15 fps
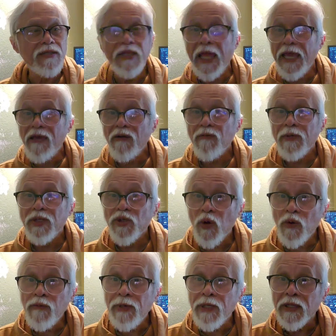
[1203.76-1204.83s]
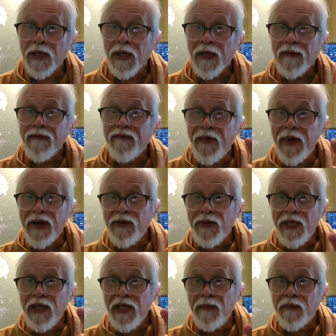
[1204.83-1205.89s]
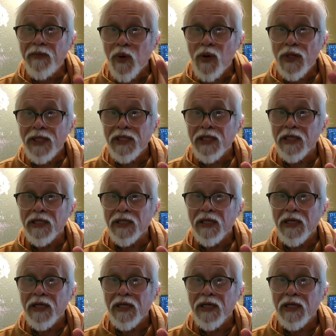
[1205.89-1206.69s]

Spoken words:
Day of Atonement, very important,